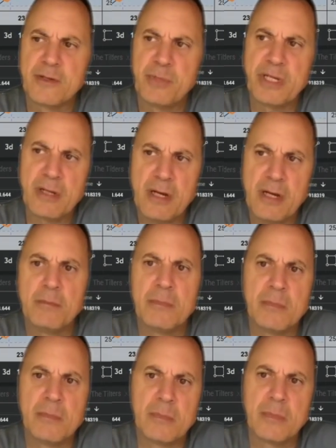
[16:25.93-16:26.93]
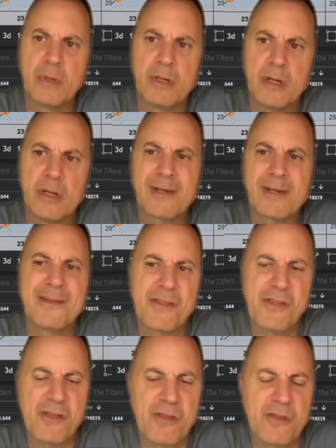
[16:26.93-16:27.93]
to become a
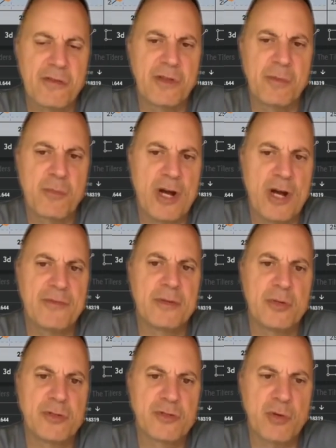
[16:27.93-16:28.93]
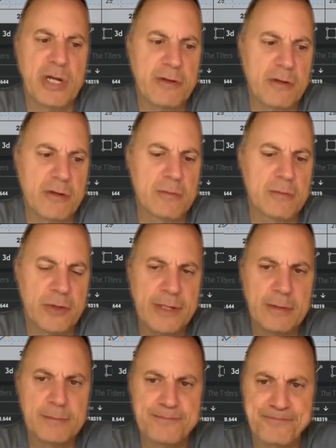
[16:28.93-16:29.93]
consistently profitable trader,
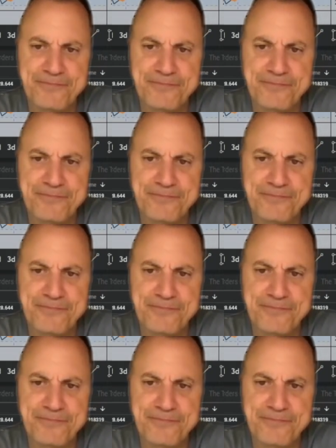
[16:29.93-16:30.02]
right?